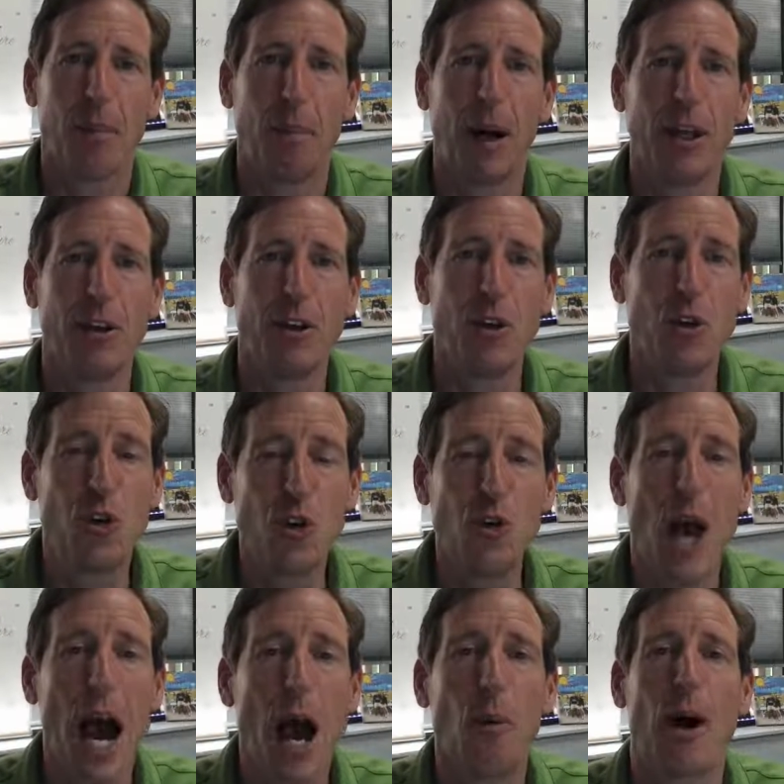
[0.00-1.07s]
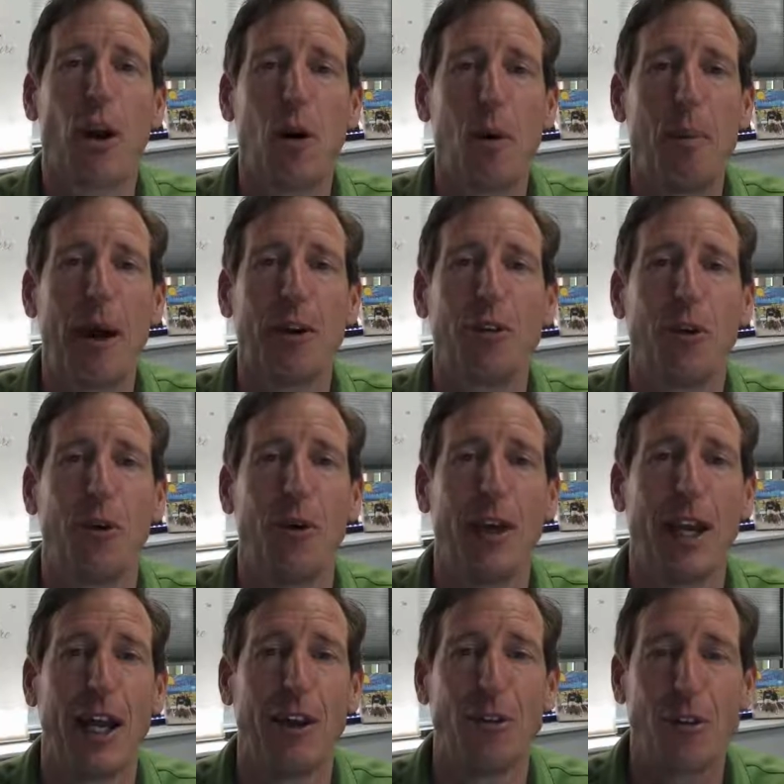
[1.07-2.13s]
But you do not want to go past 30
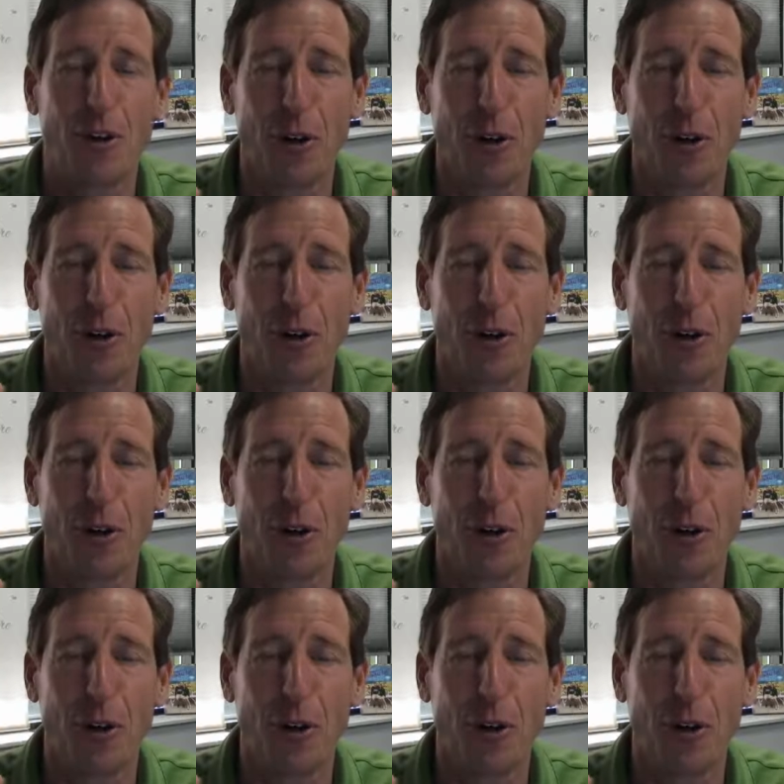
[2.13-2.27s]
days.